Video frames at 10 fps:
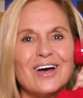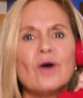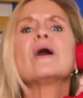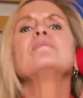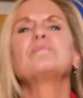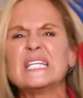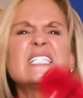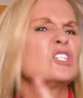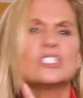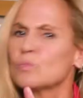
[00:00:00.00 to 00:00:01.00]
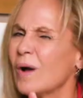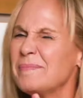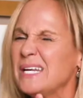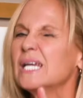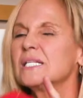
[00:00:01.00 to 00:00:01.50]
Oh, please, just 1
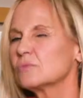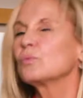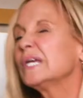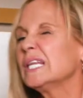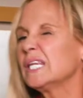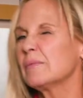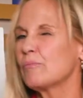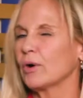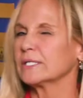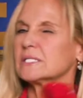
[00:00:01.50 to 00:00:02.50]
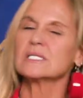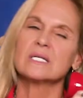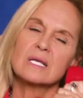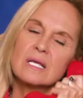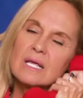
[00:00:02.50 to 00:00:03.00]
minute. It's really important.
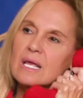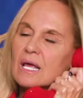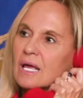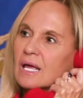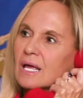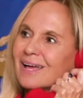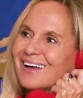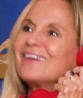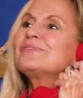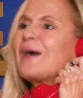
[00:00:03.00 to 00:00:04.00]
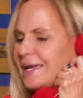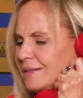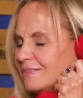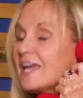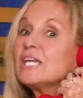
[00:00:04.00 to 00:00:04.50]
Oh, right.
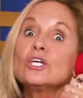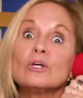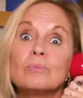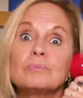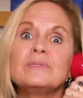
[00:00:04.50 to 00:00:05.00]
Thank you.